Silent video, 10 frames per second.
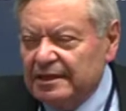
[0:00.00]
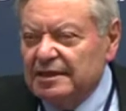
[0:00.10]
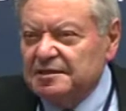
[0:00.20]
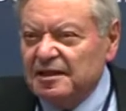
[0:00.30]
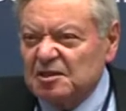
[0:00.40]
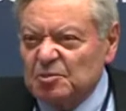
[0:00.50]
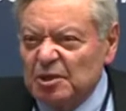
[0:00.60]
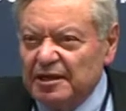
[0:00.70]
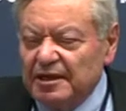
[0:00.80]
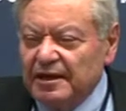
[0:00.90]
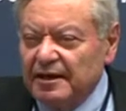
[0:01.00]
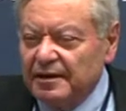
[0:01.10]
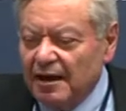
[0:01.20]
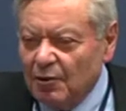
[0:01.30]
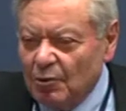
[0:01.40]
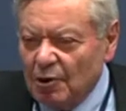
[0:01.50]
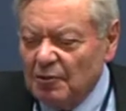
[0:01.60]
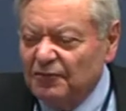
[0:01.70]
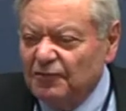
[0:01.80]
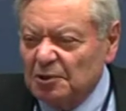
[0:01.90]
It takes me an hour,
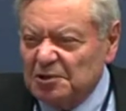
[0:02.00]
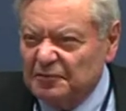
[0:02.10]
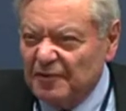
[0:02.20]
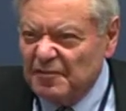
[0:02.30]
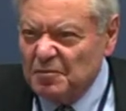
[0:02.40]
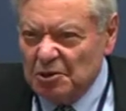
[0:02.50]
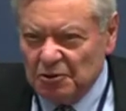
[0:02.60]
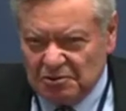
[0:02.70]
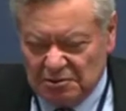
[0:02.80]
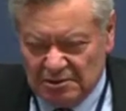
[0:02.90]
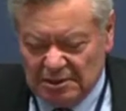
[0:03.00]
45 minutes.